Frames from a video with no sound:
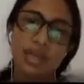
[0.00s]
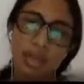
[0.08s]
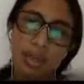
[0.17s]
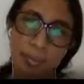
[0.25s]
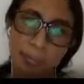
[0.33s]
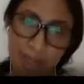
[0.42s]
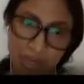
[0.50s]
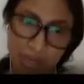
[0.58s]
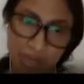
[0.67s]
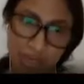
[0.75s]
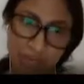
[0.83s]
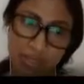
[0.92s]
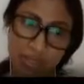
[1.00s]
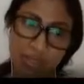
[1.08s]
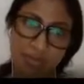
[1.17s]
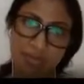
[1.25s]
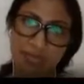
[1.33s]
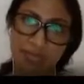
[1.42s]
management,
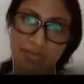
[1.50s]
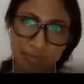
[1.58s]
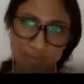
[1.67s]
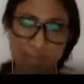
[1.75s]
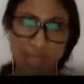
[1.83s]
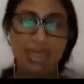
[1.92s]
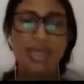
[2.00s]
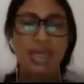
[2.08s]
right?